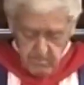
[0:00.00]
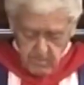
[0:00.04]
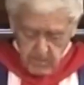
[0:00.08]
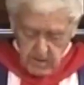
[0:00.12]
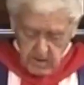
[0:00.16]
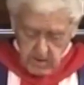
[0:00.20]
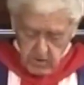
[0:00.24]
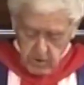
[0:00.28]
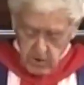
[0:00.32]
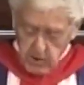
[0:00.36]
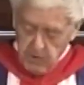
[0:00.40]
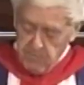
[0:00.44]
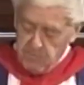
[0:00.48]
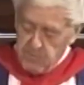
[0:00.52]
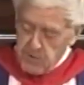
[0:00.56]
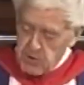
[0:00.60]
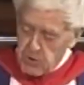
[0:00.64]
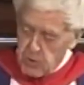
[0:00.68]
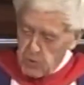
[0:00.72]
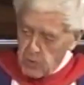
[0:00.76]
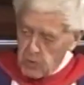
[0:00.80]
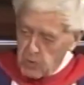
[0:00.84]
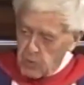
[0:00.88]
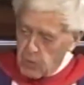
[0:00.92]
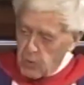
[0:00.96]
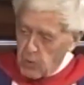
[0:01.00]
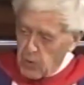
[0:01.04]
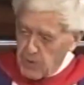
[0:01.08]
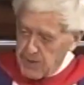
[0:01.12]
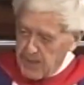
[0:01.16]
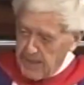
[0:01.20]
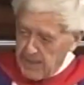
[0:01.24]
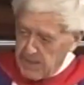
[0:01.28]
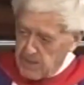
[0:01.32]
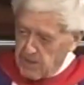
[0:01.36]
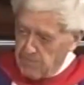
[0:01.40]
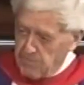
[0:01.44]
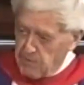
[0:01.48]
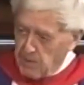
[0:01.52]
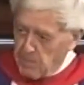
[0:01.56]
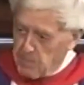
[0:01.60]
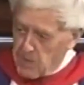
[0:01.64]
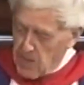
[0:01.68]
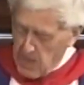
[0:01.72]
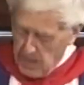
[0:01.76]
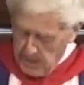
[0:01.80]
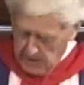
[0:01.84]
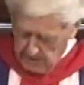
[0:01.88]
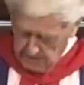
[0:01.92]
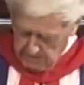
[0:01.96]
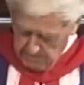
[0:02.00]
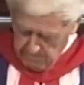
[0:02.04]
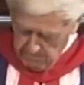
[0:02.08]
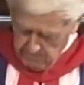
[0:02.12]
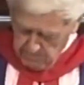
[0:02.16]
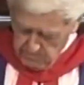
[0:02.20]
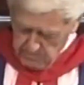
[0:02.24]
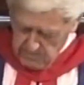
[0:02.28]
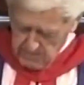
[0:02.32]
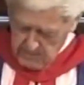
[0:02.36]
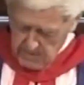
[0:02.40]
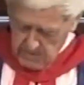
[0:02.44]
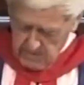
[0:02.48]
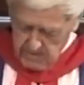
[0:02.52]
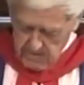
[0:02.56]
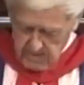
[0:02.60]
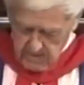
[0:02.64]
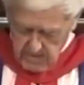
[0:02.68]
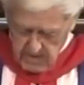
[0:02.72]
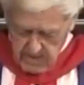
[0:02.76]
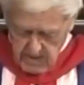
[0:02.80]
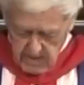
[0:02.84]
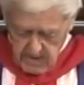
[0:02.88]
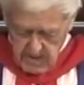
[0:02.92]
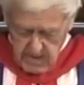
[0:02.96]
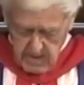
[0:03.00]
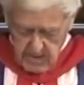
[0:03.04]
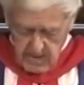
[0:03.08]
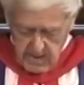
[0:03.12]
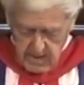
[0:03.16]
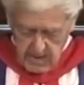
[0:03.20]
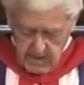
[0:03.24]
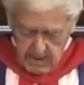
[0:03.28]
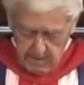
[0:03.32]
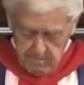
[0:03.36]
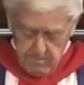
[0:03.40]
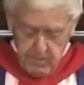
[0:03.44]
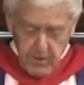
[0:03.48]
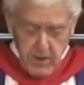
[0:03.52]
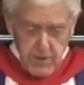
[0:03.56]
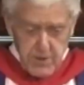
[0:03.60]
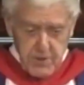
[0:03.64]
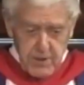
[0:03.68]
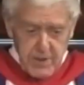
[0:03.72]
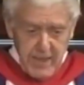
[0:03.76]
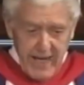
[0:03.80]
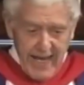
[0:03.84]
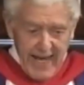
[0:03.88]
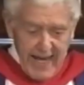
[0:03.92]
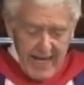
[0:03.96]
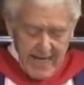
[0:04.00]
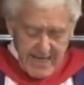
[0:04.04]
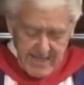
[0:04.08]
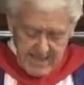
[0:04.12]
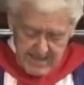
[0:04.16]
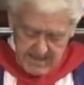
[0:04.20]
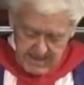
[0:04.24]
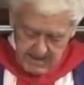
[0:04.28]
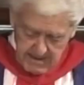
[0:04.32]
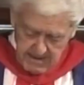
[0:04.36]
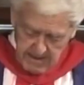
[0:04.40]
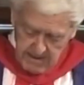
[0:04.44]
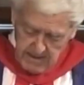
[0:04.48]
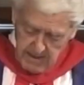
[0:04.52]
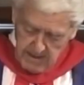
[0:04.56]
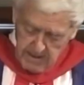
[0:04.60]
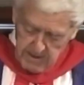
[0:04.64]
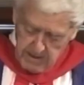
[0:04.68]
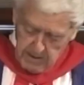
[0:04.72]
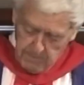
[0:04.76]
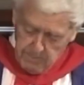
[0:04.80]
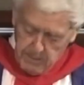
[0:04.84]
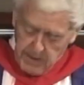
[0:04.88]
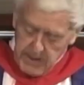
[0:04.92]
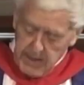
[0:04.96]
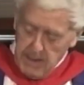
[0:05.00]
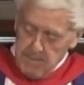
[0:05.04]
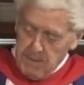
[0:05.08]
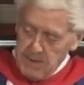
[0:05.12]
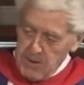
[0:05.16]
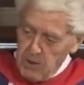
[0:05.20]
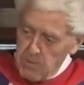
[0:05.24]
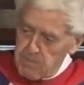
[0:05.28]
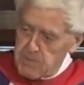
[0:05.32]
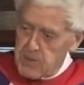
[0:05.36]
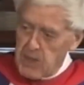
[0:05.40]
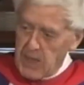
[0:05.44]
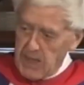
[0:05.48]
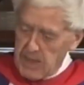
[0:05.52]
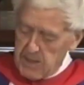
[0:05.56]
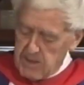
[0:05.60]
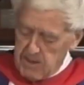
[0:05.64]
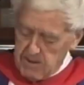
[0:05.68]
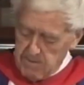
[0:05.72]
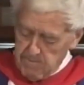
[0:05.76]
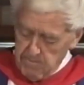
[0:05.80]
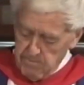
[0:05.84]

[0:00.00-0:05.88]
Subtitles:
to the visual cortex of the brain. A person asked to pick up an object